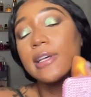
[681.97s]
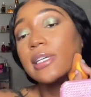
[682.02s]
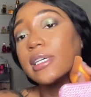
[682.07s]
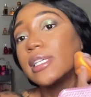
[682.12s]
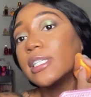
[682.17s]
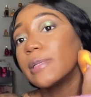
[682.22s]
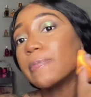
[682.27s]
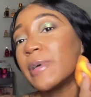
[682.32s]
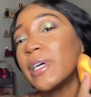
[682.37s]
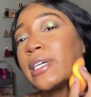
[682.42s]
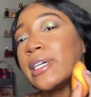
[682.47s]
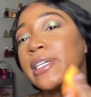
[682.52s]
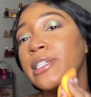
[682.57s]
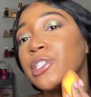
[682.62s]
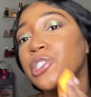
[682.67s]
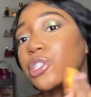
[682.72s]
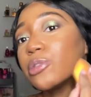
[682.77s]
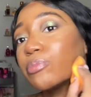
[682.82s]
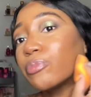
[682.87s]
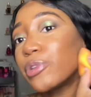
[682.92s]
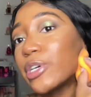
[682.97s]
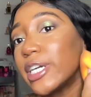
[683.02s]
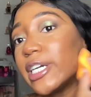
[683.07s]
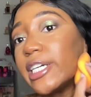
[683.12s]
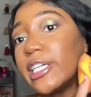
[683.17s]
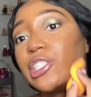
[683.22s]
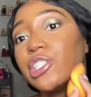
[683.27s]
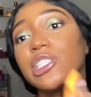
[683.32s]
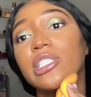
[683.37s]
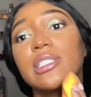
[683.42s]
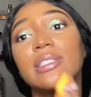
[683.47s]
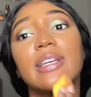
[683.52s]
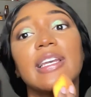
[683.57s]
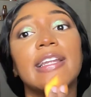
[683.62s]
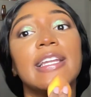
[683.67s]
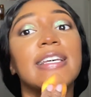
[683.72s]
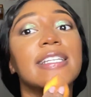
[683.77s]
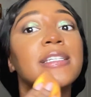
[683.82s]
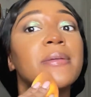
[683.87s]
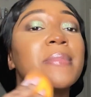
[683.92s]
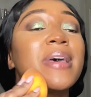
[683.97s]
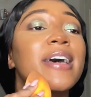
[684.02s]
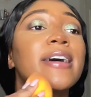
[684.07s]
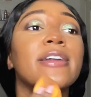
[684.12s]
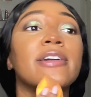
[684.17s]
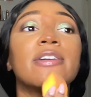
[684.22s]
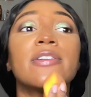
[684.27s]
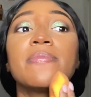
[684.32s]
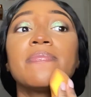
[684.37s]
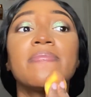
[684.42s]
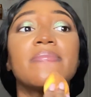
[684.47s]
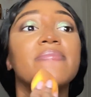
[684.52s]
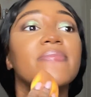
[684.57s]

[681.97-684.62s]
Sponge, brush, it doesn't matter.